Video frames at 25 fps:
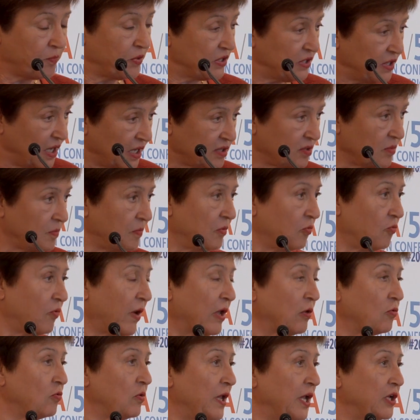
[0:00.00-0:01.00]
predictable
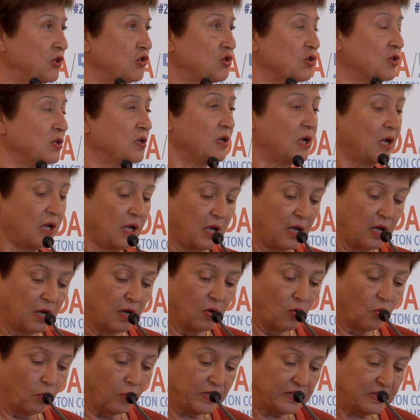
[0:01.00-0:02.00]
regulation,
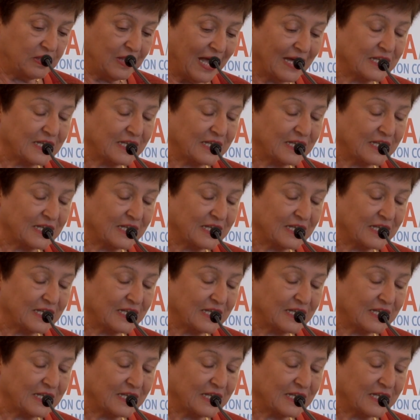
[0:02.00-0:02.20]
with